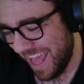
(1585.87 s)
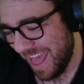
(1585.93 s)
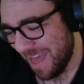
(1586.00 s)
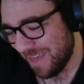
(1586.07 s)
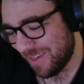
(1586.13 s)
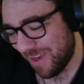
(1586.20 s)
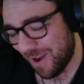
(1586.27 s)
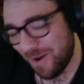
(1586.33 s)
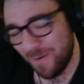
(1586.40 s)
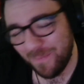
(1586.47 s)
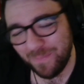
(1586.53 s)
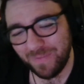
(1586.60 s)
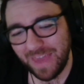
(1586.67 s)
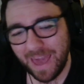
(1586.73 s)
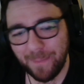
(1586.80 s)
So
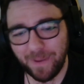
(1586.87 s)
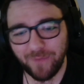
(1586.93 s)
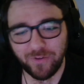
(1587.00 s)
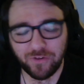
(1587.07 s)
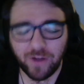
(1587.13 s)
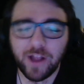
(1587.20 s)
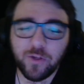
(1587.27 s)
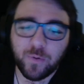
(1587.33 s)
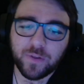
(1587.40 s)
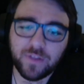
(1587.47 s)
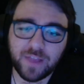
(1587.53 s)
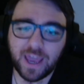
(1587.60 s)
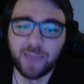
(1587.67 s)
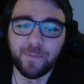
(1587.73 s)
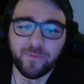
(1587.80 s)
yeah, a bit of a strange one
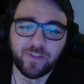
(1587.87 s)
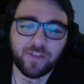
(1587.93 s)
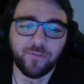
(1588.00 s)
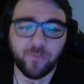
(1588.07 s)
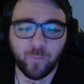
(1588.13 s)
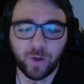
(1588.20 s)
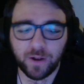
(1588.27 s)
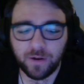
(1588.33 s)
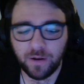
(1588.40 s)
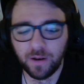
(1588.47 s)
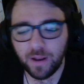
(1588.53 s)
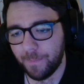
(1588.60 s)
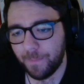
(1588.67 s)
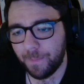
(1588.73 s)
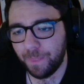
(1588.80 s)
today, a bit of a different one.
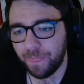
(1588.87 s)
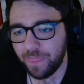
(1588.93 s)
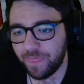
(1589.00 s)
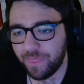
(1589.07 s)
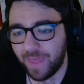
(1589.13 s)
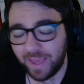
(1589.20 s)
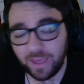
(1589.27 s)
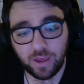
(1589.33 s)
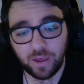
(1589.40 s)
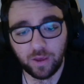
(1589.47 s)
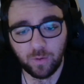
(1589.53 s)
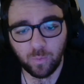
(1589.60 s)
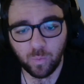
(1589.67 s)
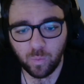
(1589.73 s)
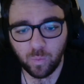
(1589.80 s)
Thank
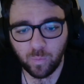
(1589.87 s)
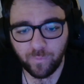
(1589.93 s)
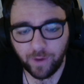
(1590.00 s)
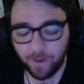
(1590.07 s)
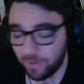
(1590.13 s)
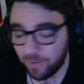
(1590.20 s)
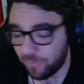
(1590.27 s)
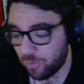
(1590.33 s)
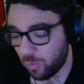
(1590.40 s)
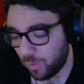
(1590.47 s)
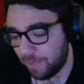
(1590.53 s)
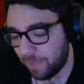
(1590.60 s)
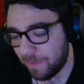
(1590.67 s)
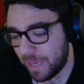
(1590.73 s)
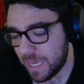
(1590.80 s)
you all very much for
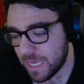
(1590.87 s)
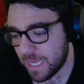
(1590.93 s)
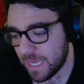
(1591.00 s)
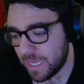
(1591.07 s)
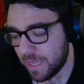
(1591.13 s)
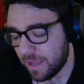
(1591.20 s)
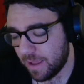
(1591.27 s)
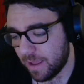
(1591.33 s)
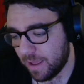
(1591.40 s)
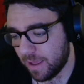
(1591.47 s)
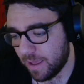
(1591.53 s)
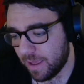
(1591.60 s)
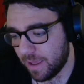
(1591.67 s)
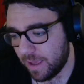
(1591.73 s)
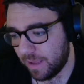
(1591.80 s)
joining me.
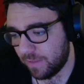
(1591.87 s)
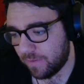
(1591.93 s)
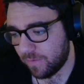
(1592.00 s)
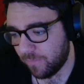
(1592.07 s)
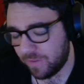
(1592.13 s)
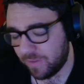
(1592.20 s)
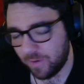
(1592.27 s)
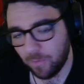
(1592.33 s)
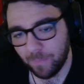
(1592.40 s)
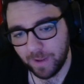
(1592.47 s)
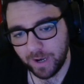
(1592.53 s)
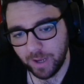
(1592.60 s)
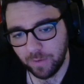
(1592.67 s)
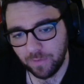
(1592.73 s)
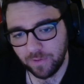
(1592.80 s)
It's obviously on my
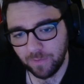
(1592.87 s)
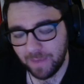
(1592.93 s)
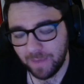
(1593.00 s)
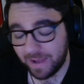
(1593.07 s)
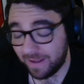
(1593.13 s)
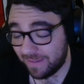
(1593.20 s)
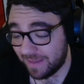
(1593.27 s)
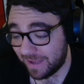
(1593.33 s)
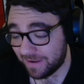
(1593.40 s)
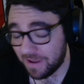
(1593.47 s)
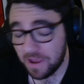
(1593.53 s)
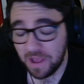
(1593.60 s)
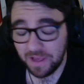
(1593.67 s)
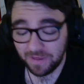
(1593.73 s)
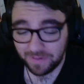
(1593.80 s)
lonesome, and as I said,
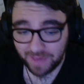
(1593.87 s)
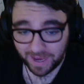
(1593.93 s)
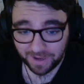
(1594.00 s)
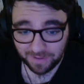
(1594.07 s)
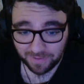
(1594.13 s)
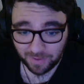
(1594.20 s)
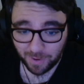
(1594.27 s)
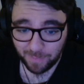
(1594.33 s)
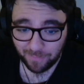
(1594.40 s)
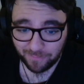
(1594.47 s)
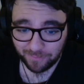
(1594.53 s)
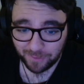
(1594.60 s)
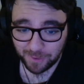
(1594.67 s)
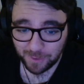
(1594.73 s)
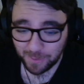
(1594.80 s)
second time
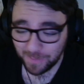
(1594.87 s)
through.